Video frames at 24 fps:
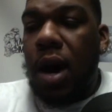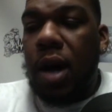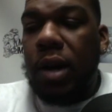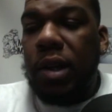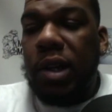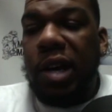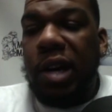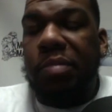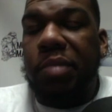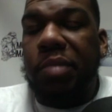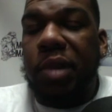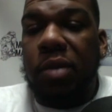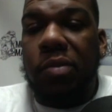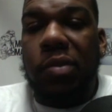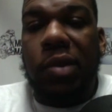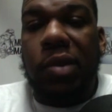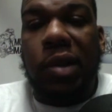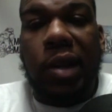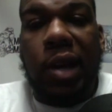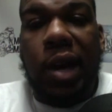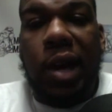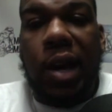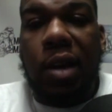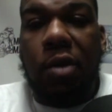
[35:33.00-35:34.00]
I tapped in
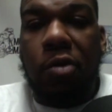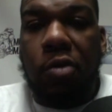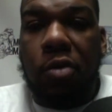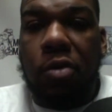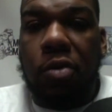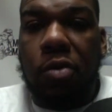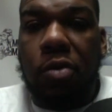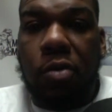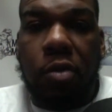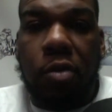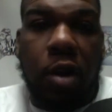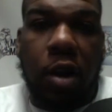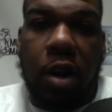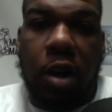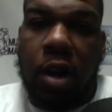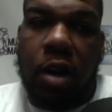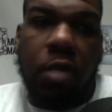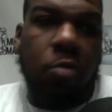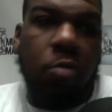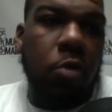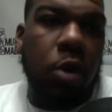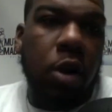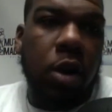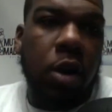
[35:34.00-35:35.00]
with that, you know, and
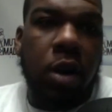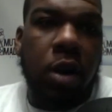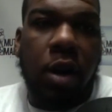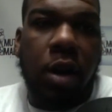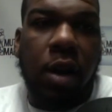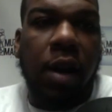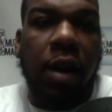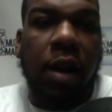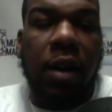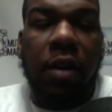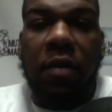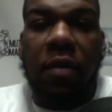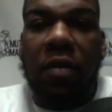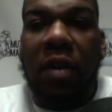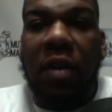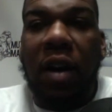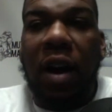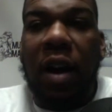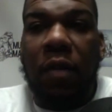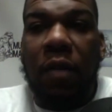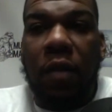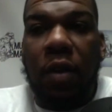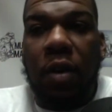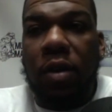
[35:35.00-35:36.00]
then working a 9 to
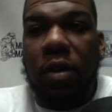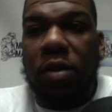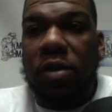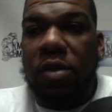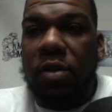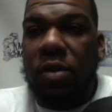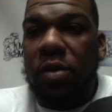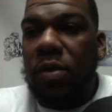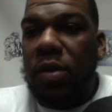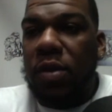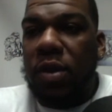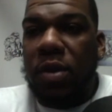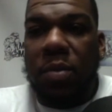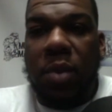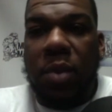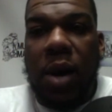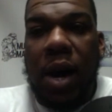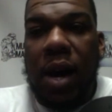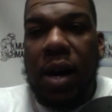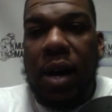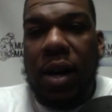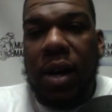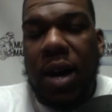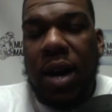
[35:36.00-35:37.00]
5 and also doing the
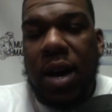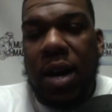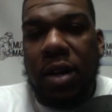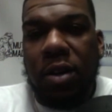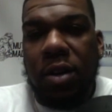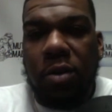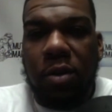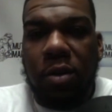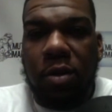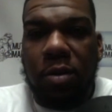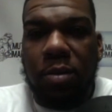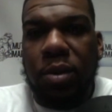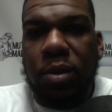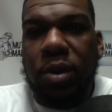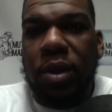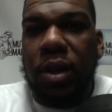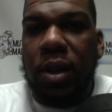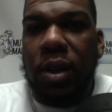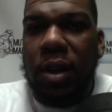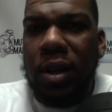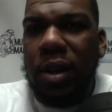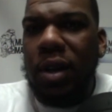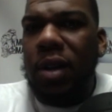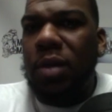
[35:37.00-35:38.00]
podcast, you know what I'm
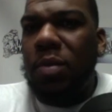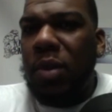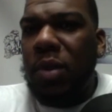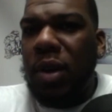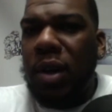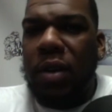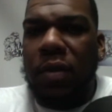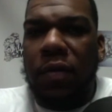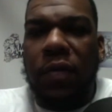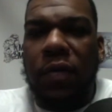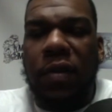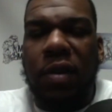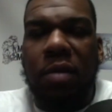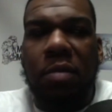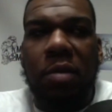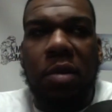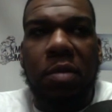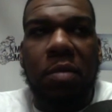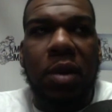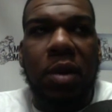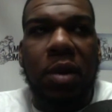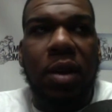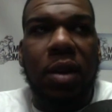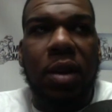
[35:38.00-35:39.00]
saying? And being a
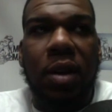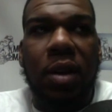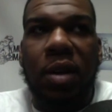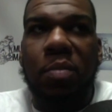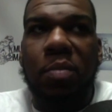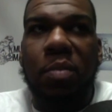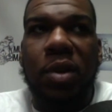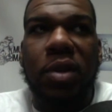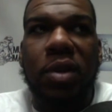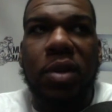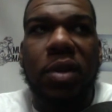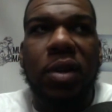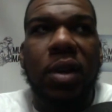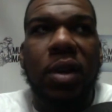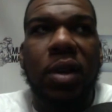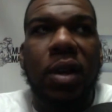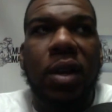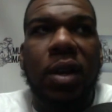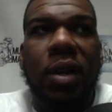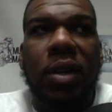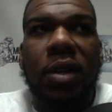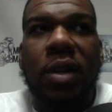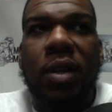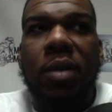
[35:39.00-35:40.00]
family man, I must
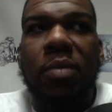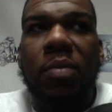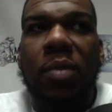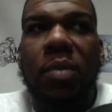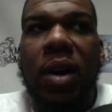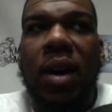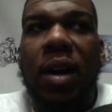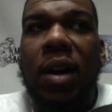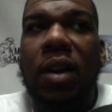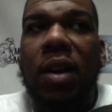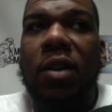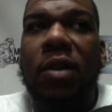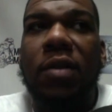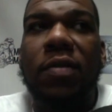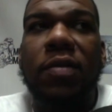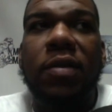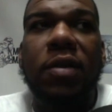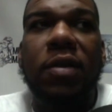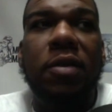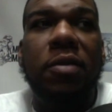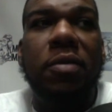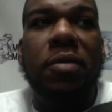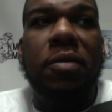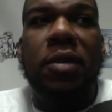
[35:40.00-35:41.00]
tip my hat
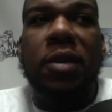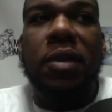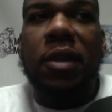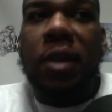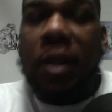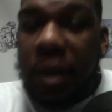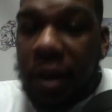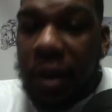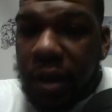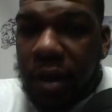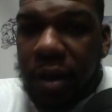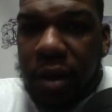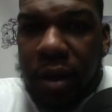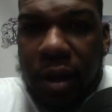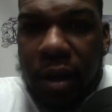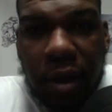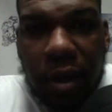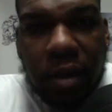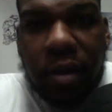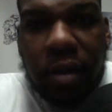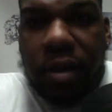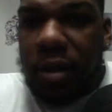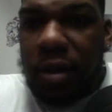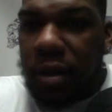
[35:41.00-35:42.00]
off to you and say,
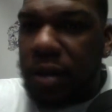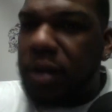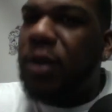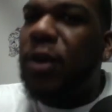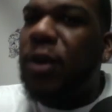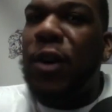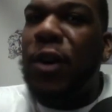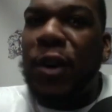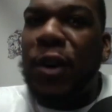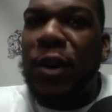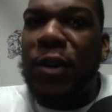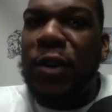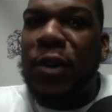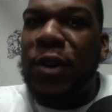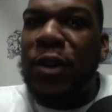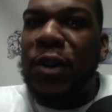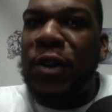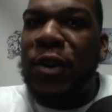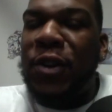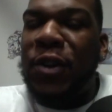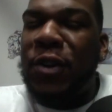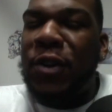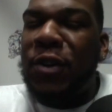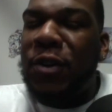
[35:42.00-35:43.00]
yes, it's a hard
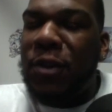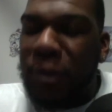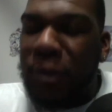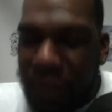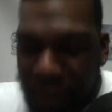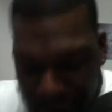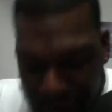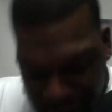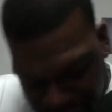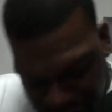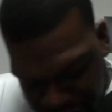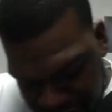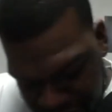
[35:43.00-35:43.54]
thing to do.